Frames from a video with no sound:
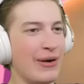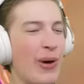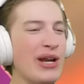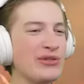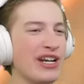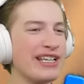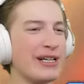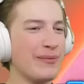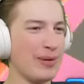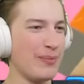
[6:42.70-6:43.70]
Why are you trying to
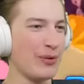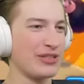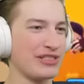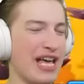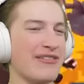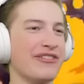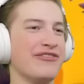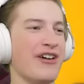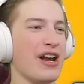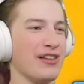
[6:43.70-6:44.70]
kill people just having
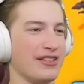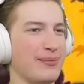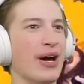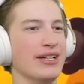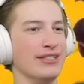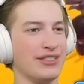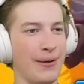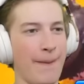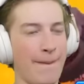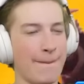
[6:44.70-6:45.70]
fun on the sponge?
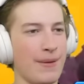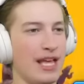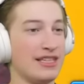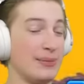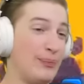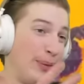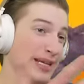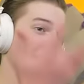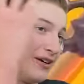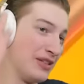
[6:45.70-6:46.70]
And
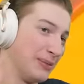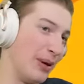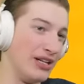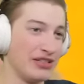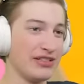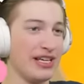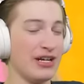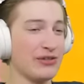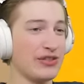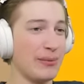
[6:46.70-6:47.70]
speaking of sponges,
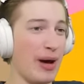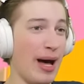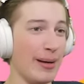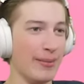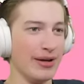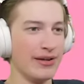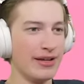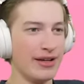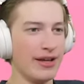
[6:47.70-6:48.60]
here's the bob!